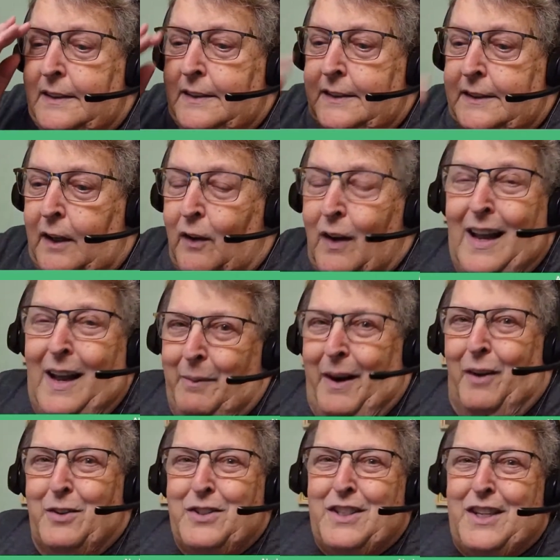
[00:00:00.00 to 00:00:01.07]
So, I mean,
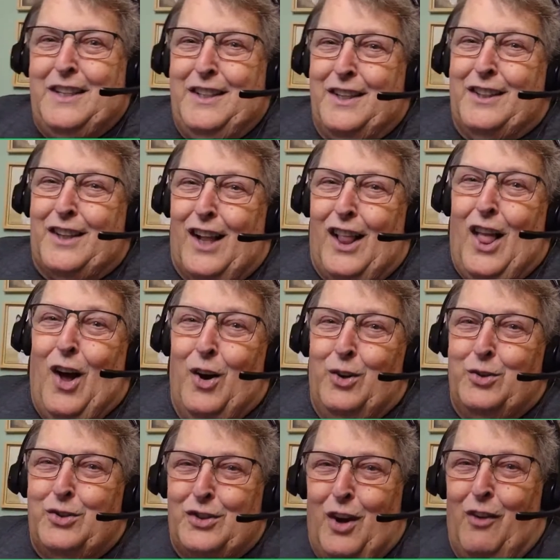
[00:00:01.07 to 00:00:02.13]
I was seeing you in
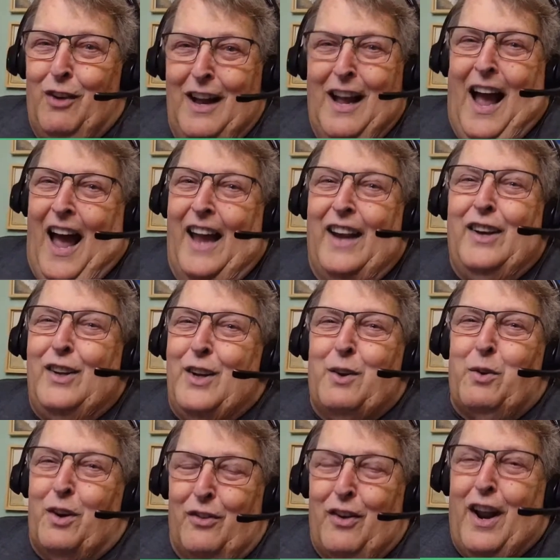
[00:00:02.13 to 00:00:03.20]
clothes, so I knew you
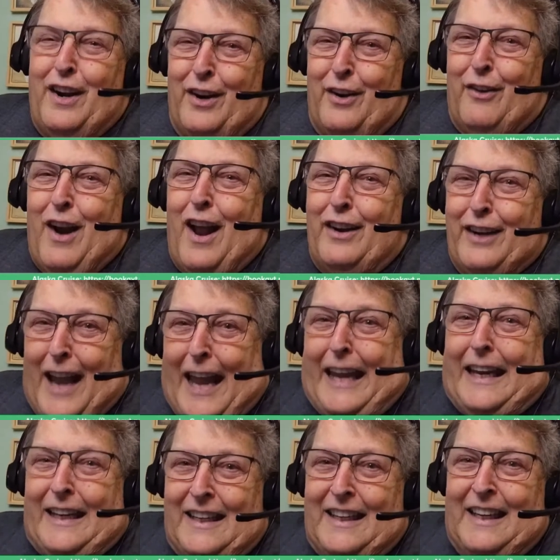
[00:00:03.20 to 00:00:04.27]
weren't running around
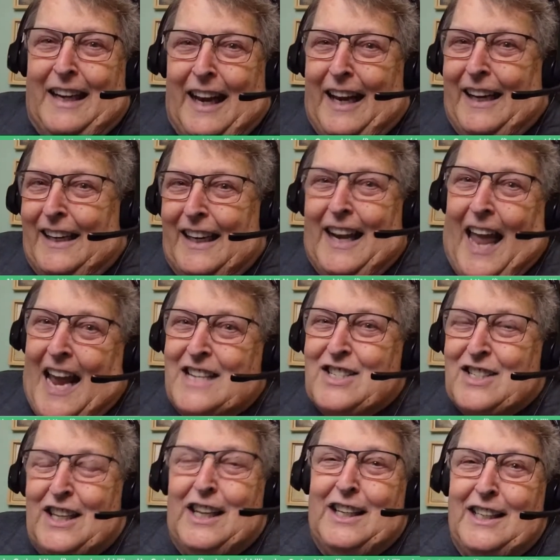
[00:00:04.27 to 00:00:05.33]
naked in
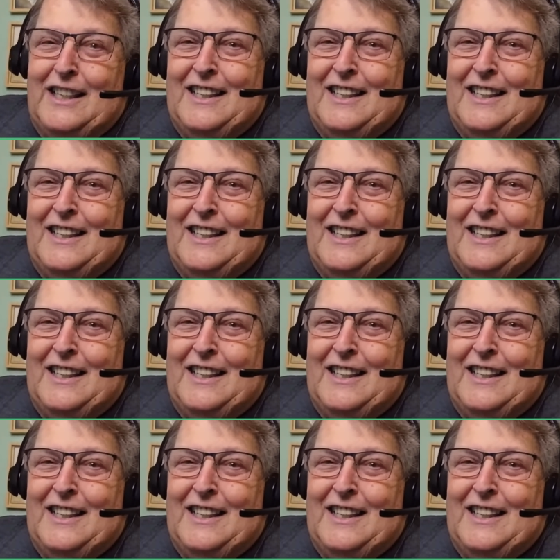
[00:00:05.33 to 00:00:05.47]
Alaska.